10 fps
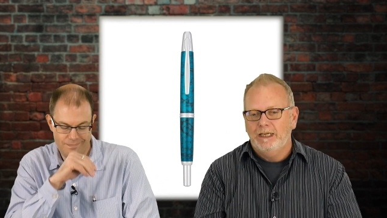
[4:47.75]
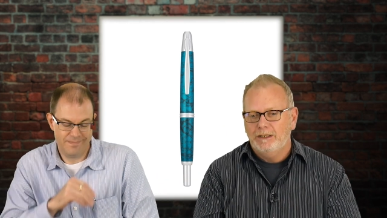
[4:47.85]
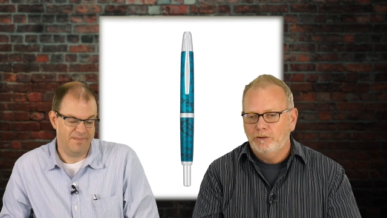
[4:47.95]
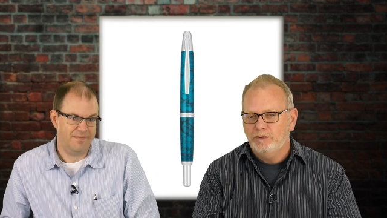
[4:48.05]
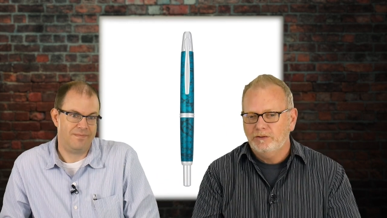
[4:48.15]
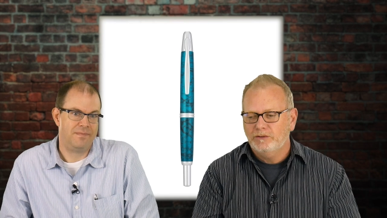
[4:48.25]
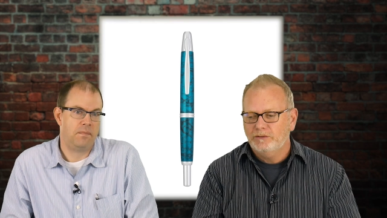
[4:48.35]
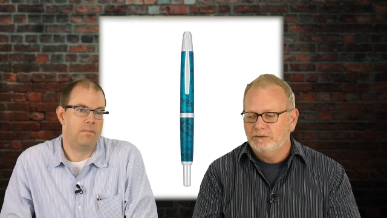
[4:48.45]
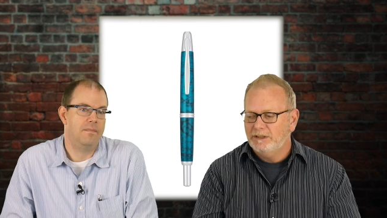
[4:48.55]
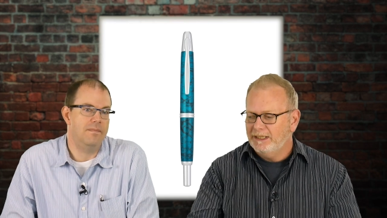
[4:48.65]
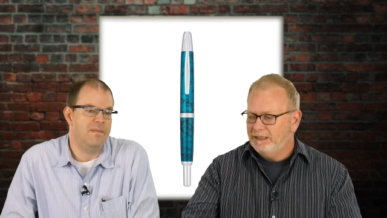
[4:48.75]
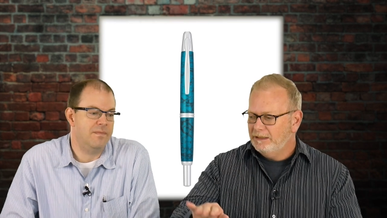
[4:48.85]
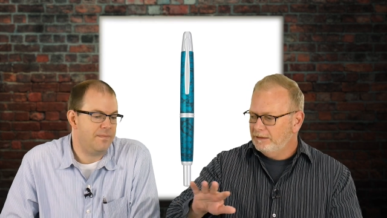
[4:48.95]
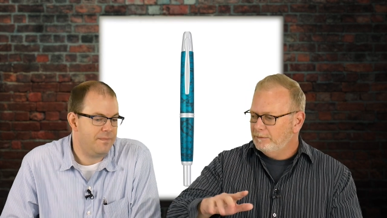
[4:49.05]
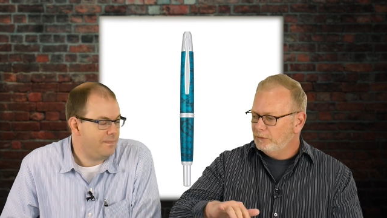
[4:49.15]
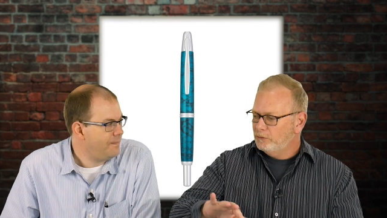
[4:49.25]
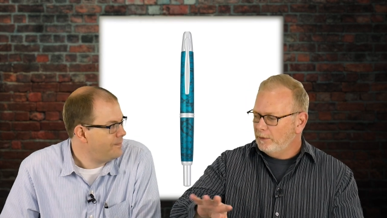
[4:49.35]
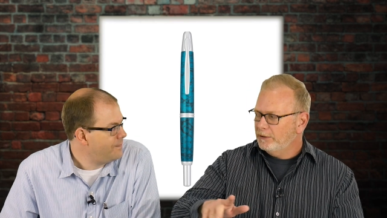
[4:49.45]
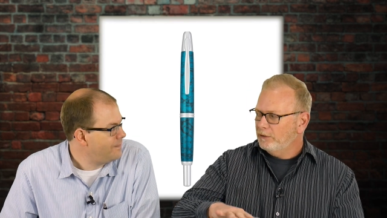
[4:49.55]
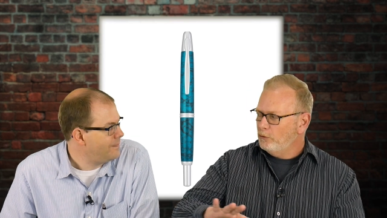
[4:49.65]
Speaker 1: It looks like
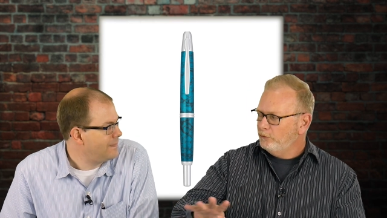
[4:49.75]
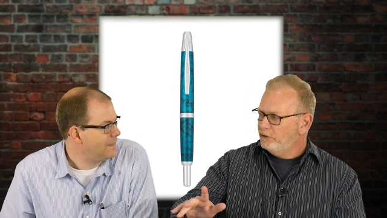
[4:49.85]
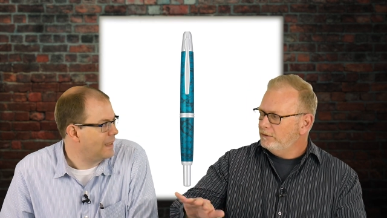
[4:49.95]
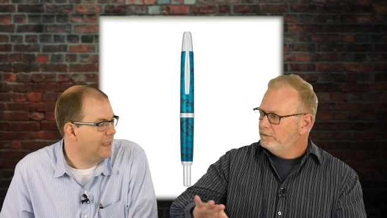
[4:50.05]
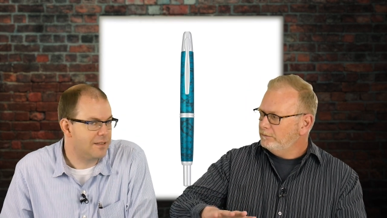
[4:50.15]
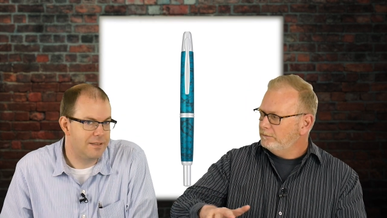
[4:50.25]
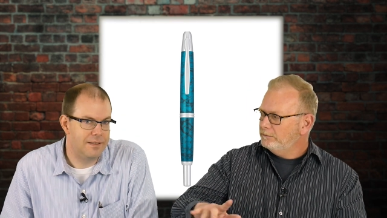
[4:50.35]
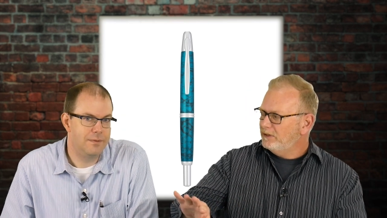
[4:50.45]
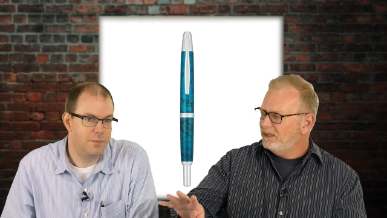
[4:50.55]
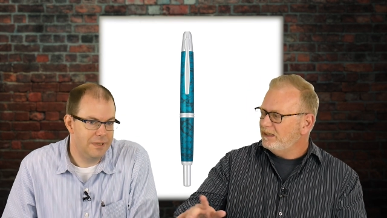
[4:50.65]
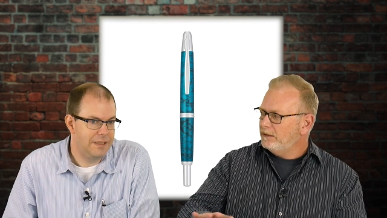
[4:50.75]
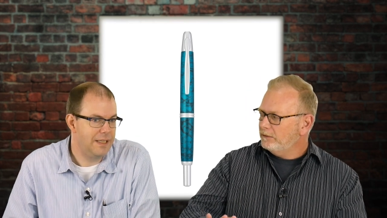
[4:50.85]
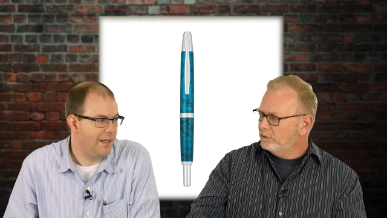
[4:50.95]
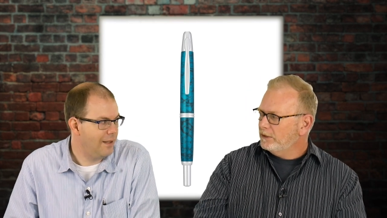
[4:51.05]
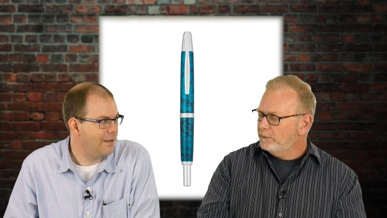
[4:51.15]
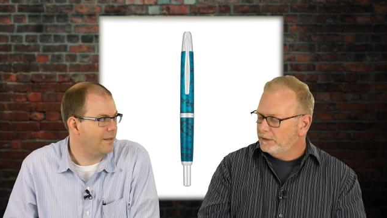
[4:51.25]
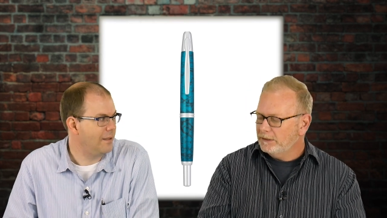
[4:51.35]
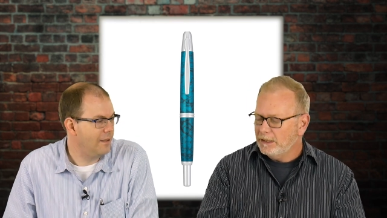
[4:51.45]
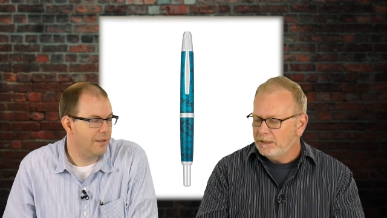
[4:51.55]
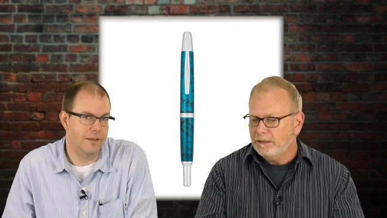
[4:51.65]
tropical ocean
Speaker 2: sea or something.
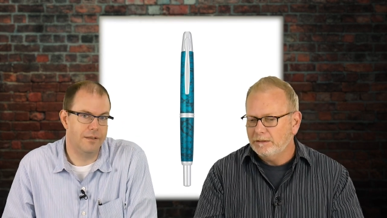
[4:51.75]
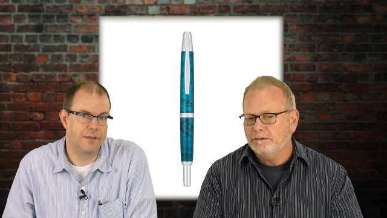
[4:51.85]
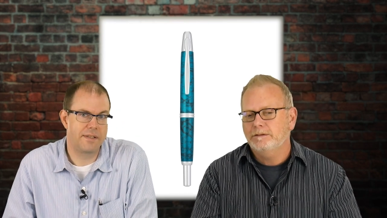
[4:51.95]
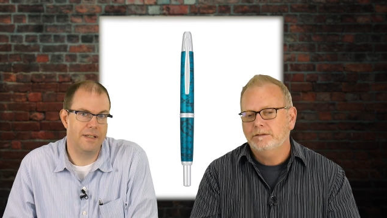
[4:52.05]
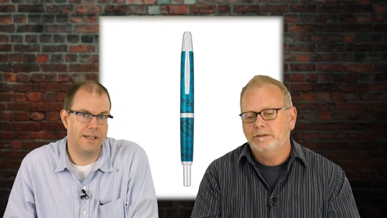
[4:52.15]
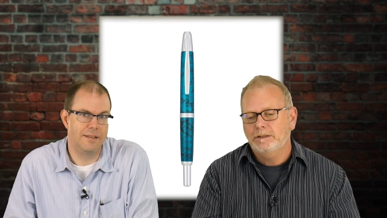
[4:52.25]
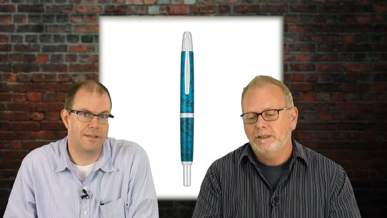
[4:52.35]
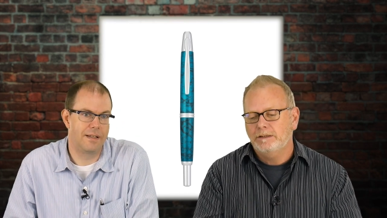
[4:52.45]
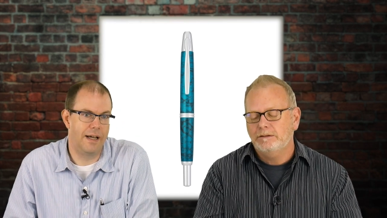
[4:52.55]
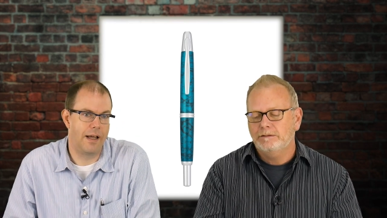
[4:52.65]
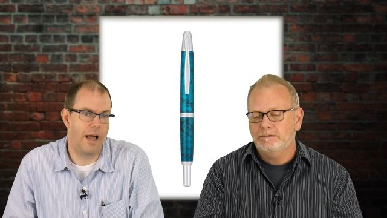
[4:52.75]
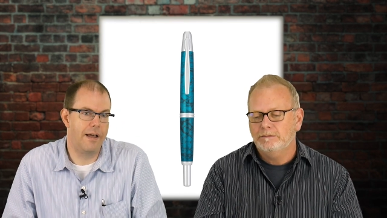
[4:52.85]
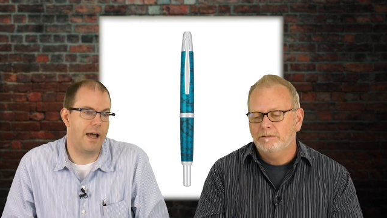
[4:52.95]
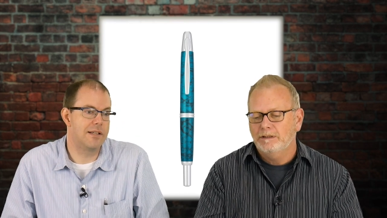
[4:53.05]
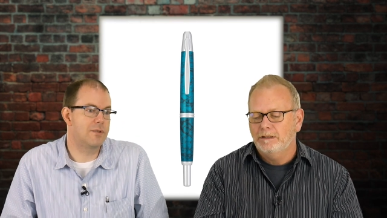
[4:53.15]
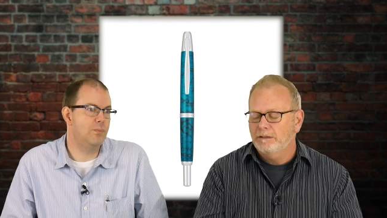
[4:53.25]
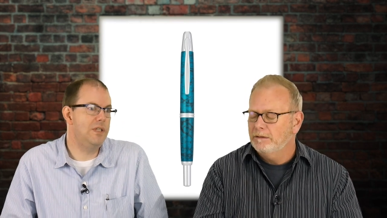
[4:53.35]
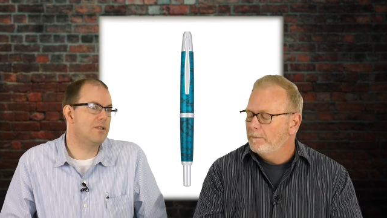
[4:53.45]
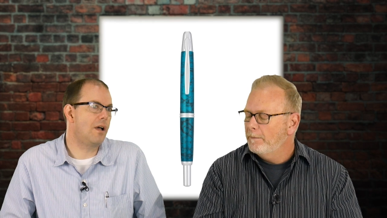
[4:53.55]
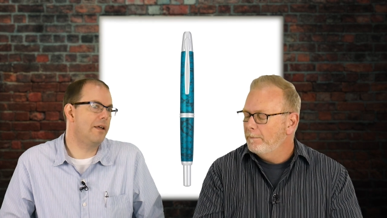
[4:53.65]
Yeah, it looks nice.
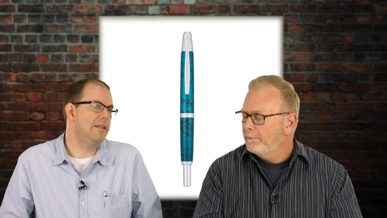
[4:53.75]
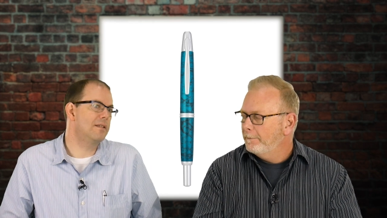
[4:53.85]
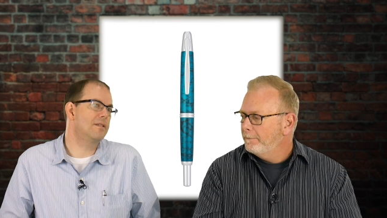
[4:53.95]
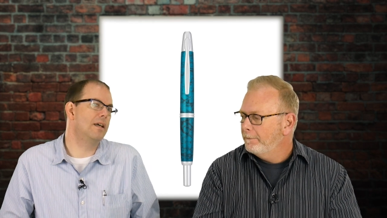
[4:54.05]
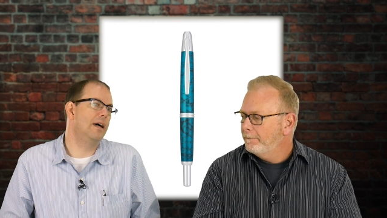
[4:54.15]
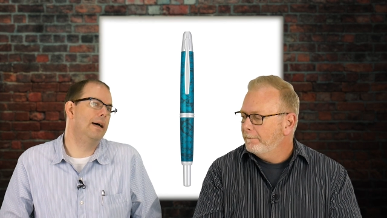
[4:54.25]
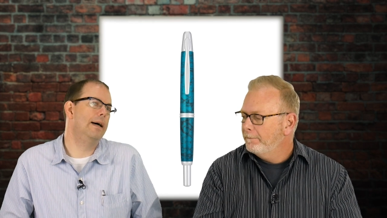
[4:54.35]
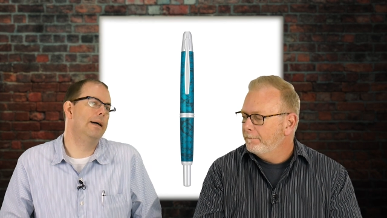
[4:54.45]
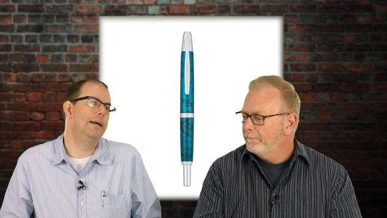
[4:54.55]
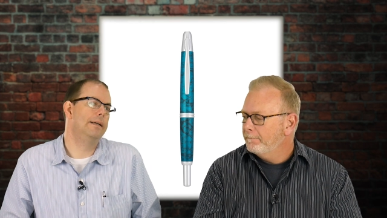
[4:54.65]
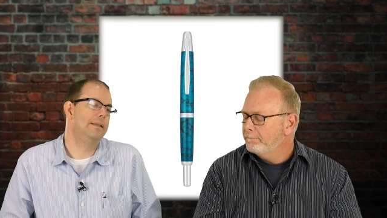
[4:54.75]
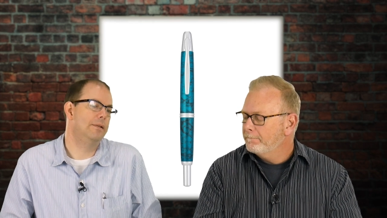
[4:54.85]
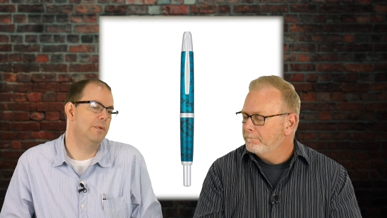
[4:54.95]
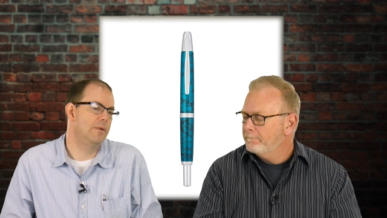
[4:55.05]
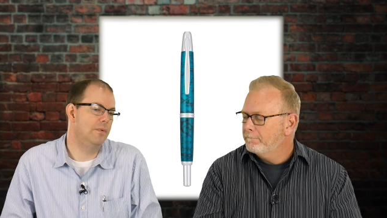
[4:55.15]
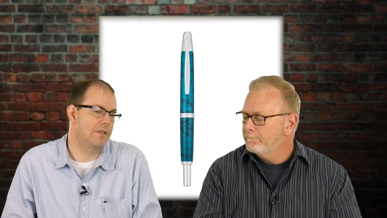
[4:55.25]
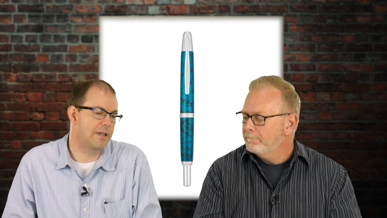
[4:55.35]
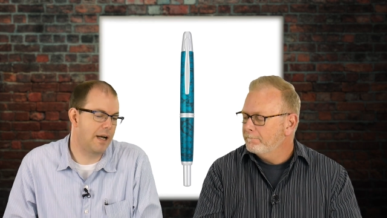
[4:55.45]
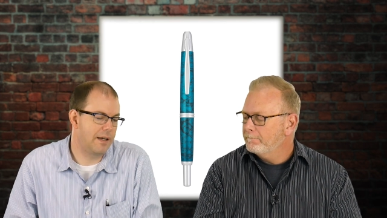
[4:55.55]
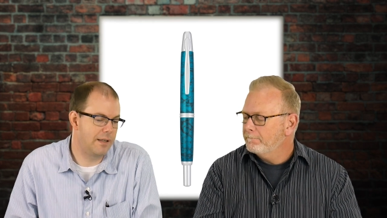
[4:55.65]
We saw this. We
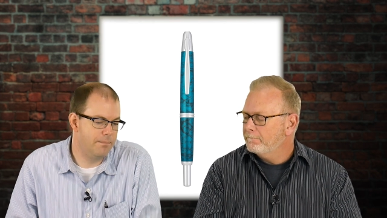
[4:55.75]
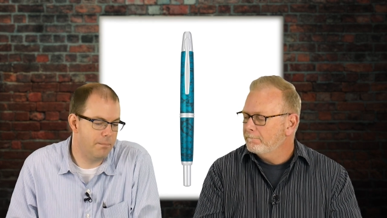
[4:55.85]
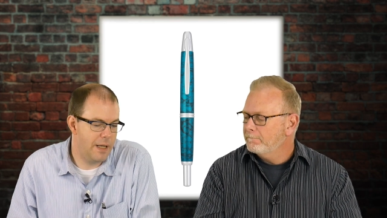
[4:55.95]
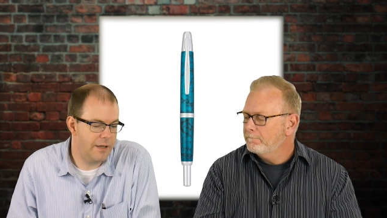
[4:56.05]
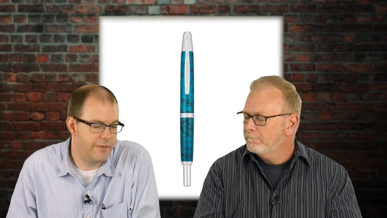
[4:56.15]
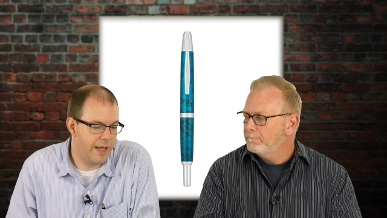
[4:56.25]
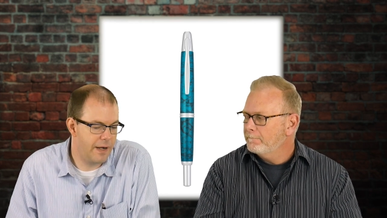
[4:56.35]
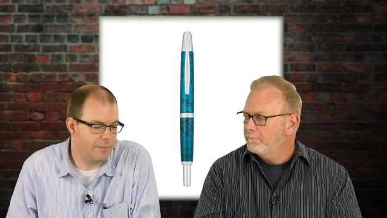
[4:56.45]
kind of may have had